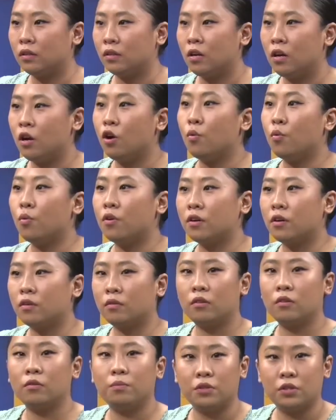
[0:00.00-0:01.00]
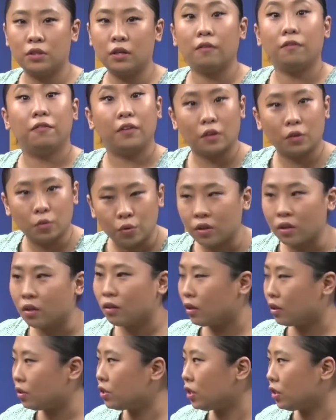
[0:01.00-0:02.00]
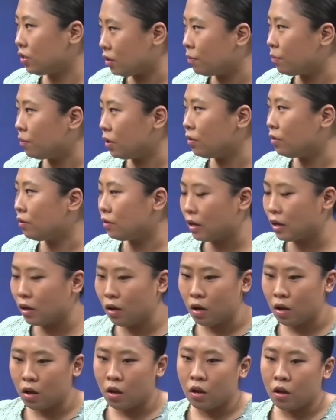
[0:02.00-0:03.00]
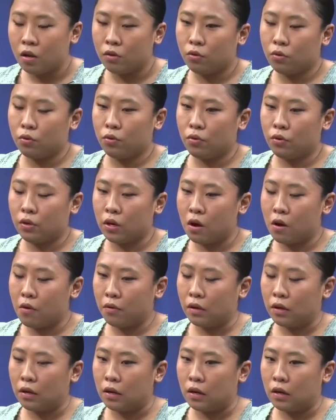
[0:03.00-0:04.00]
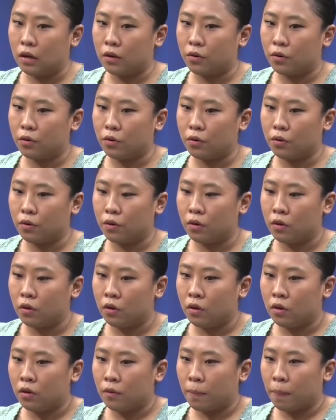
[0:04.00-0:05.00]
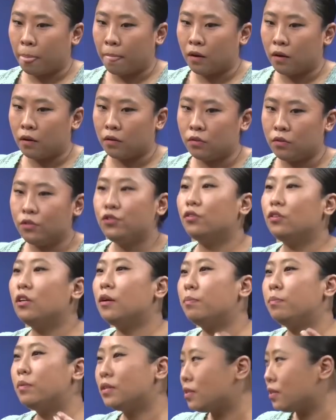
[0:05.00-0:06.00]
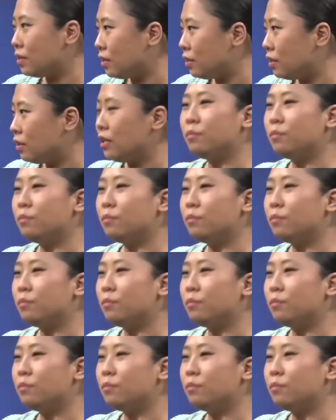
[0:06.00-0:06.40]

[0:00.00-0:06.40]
work to bishi affect huina thagise dam de na to inga na aro na neutral personal and